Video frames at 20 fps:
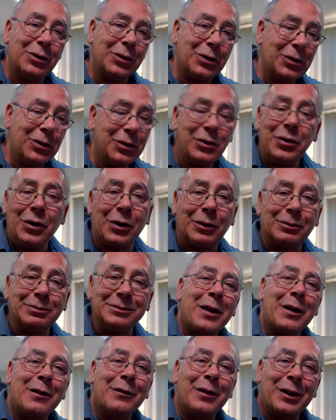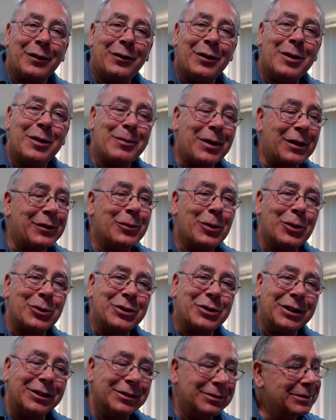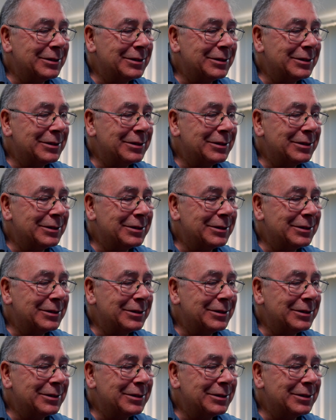or not. Thank you very much for watching.